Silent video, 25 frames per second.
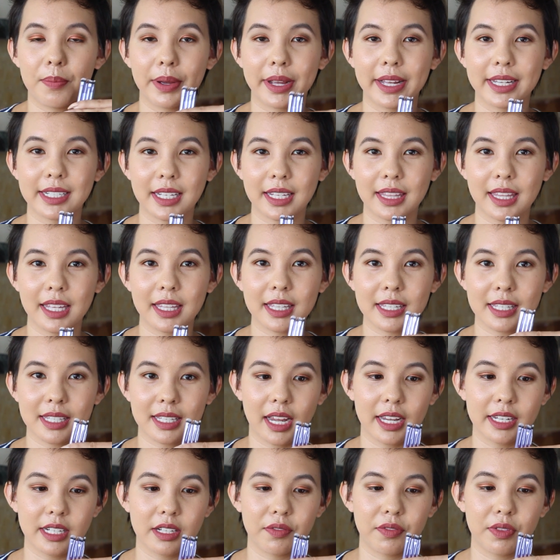because I think the
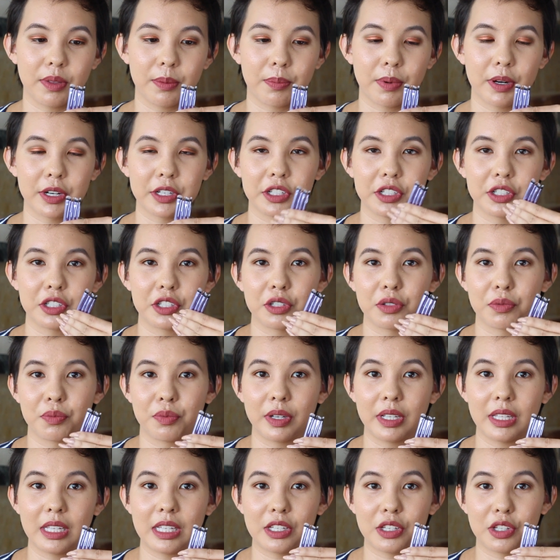size of the brushes just
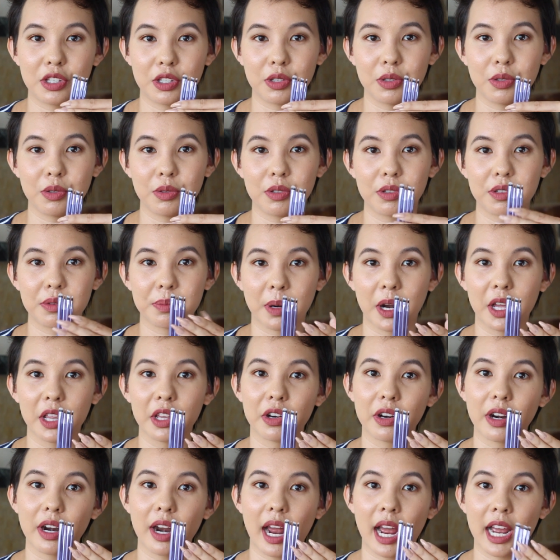really suit
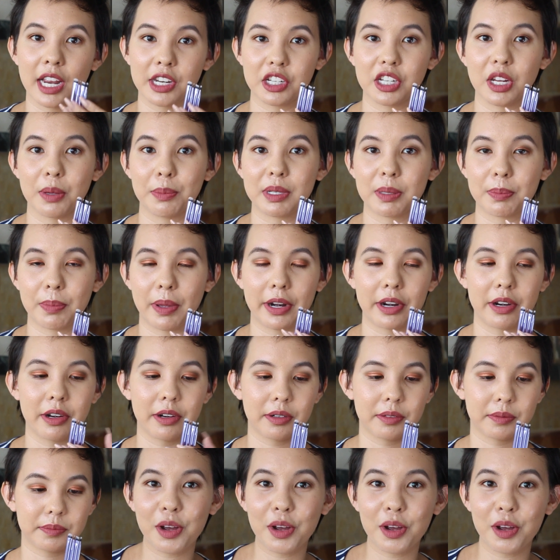smaller eye shapes better.